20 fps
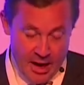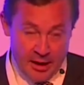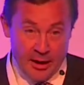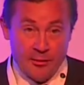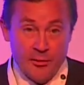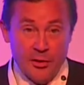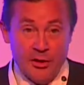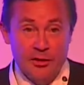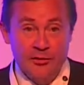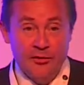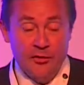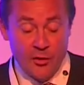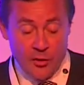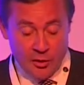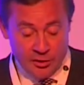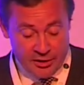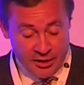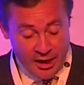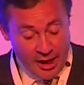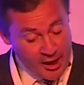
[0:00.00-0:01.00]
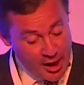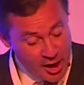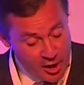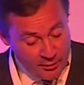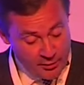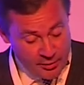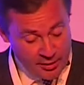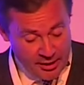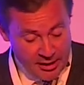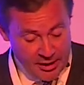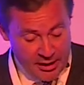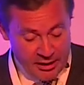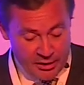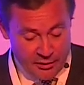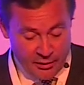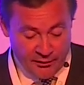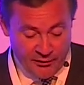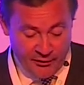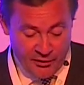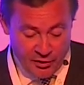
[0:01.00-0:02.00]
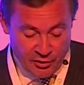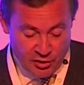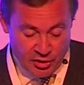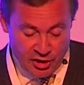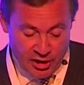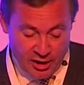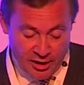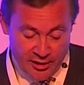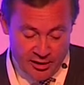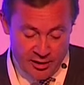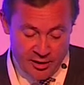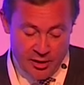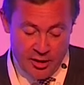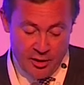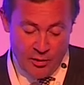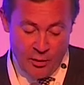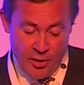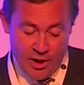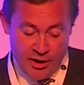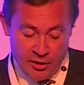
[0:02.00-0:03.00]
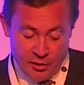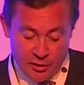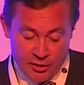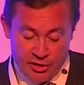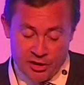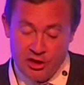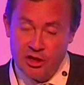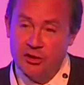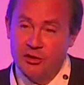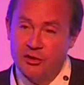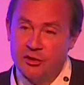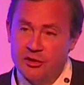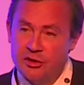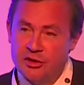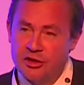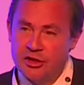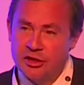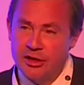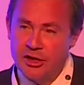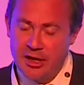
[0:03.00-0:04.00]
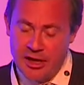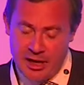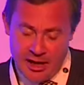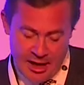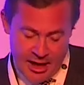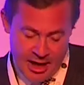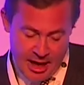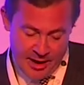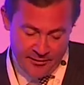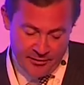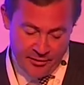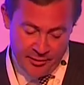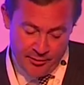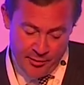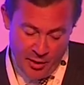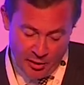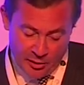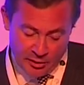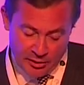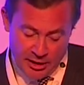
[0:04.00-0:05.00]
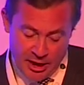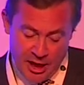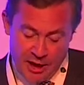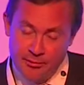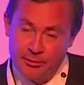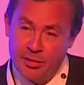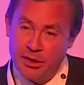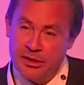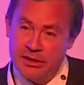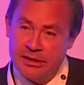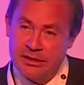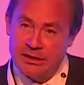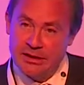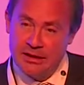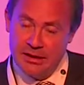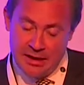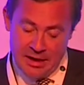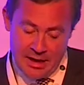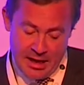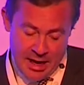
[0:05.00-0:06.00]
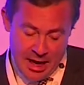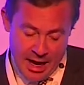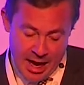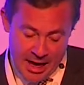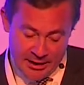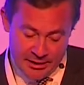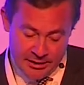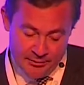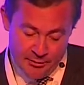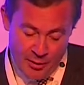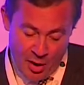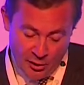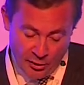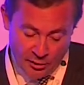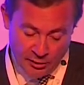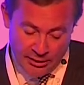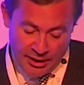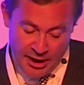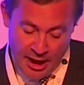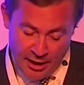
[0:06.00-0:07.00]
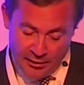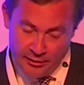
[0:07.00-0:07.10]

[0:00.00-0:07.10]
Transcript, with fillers: And I'm looking forward, I hope, to a future where your students have the moral compass and moral